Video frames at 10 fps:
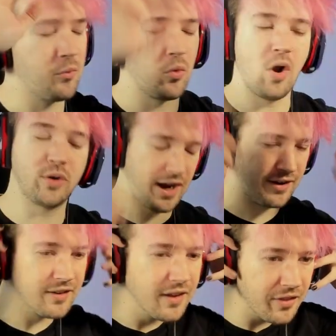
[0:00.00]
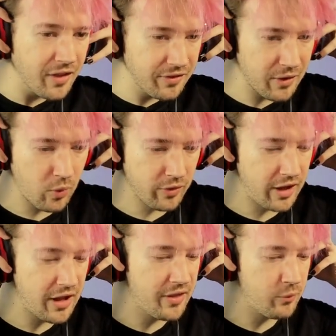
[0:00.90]
then we're okay, and
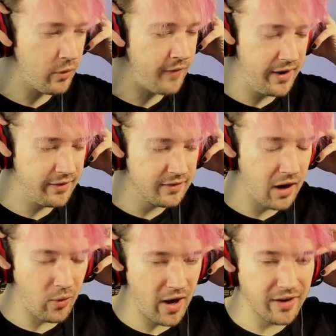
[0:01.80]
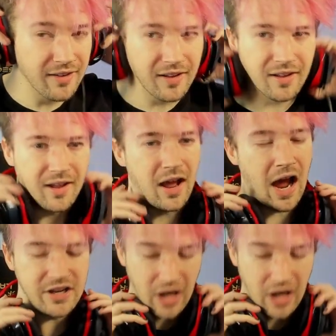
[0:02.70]
then we're fine. All right, I